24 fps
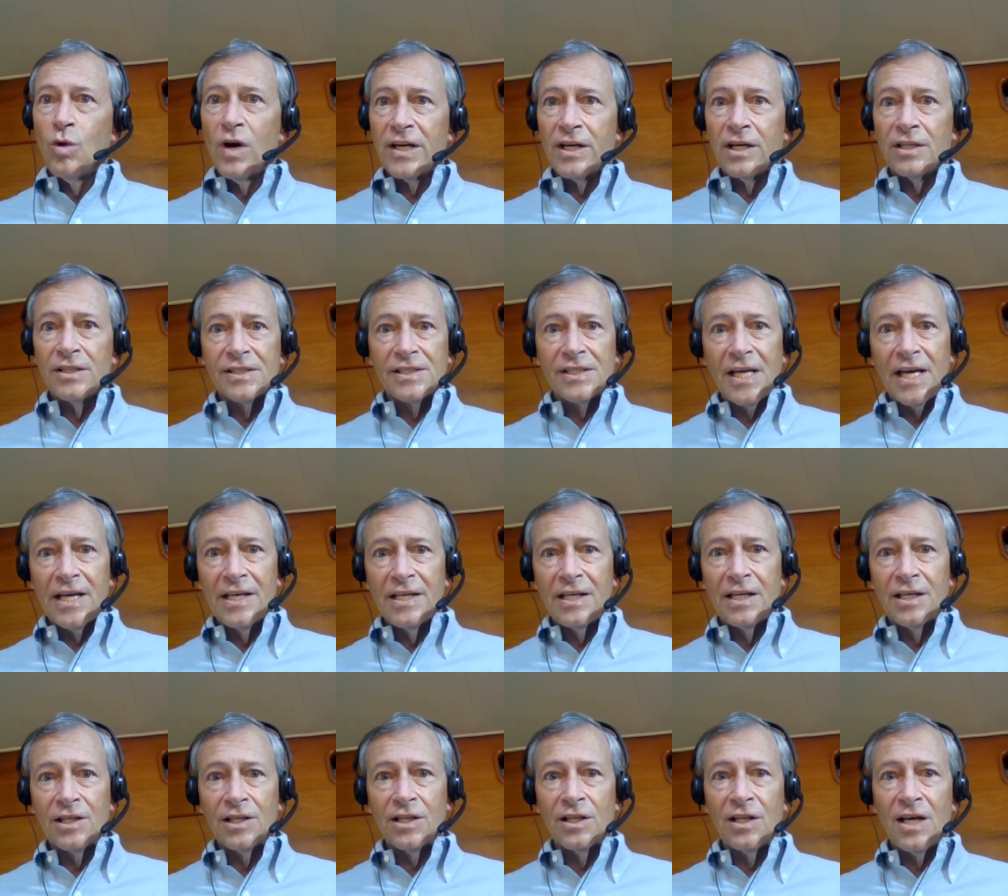what I'll say,
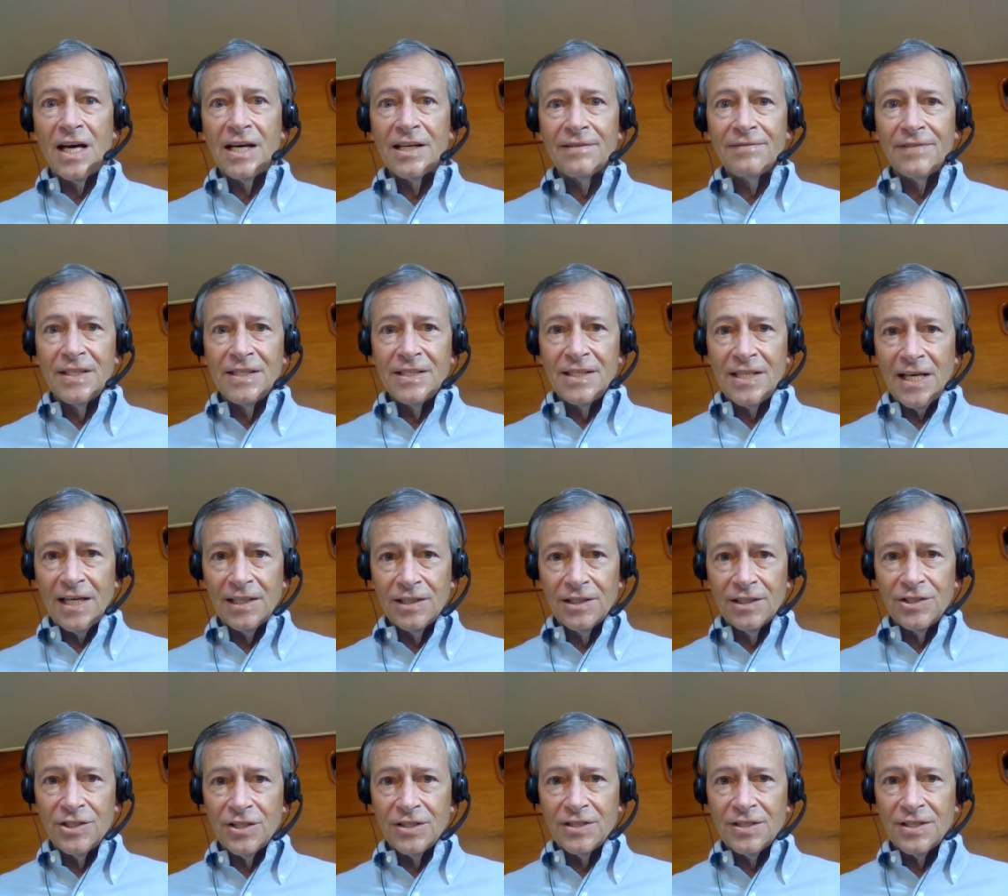a lot of
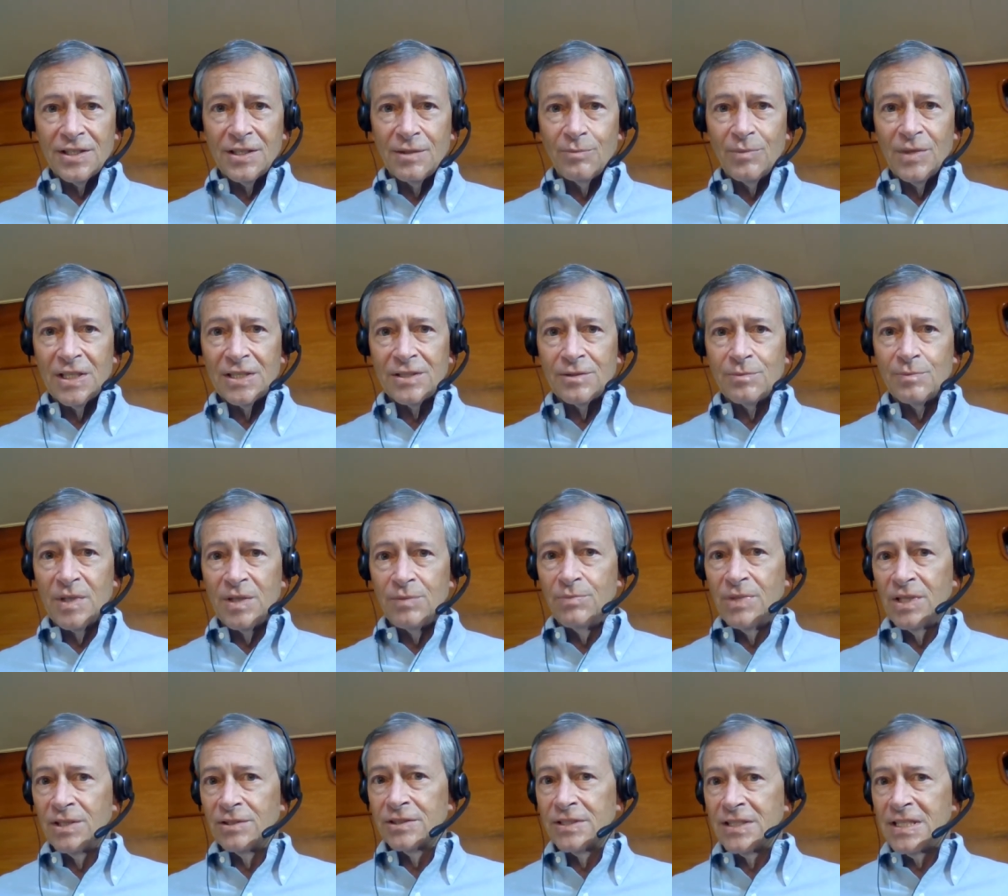intelligence that must be
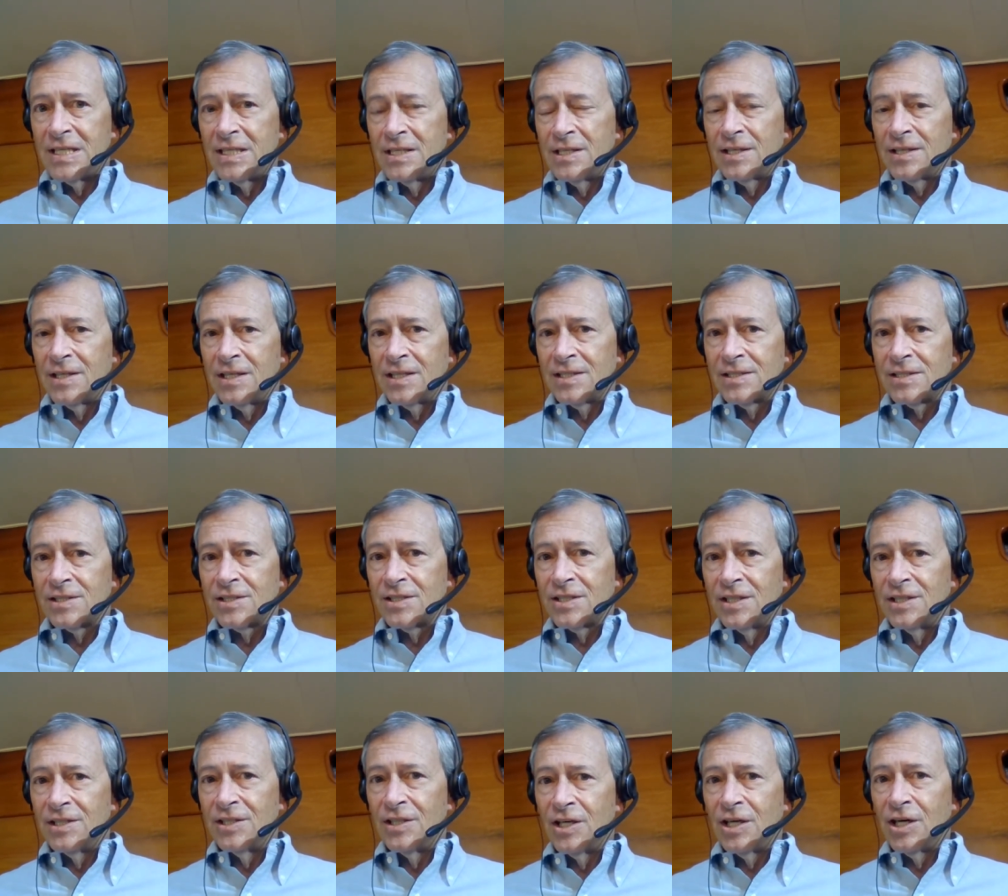built into this
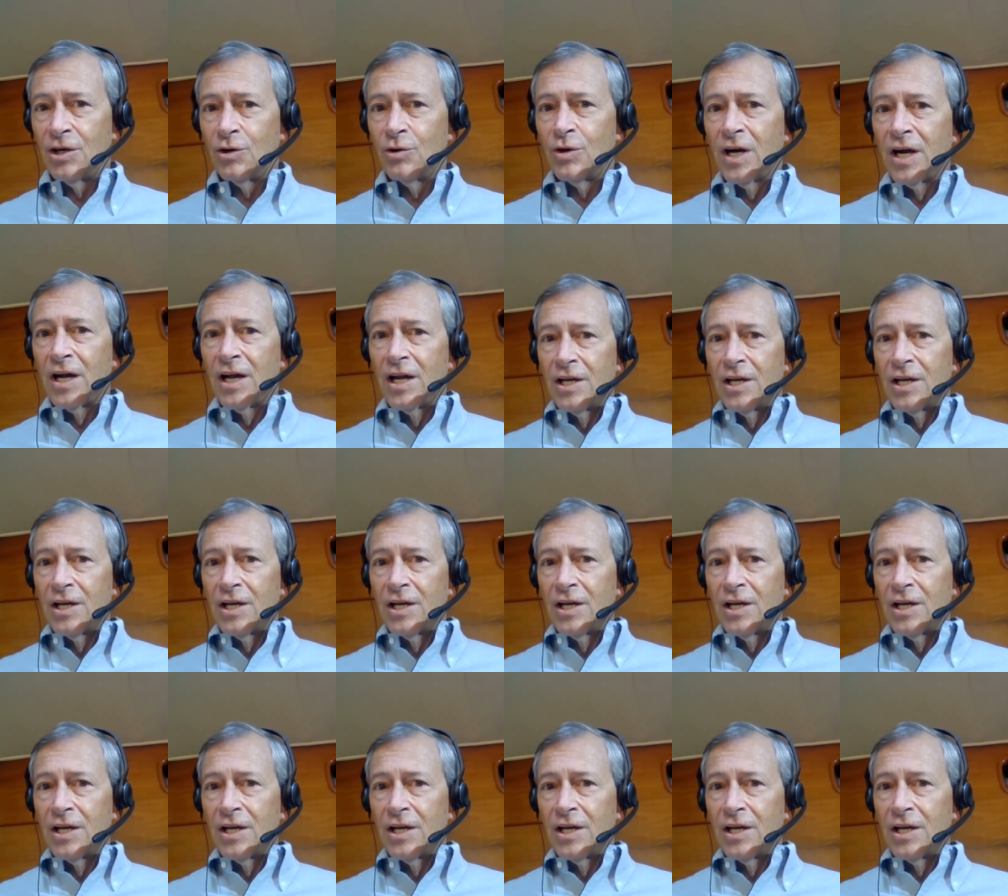to know,